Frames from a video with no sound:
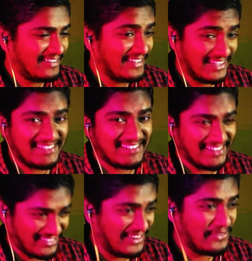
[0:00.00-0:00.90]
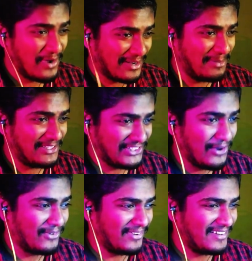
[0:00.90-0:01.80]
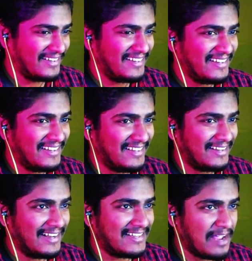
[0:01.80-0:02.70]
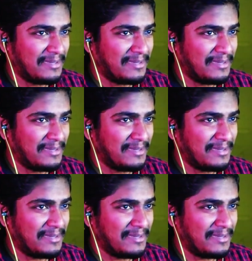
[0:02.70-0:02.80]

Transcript: Yes, I really want it to be soon. God damn it!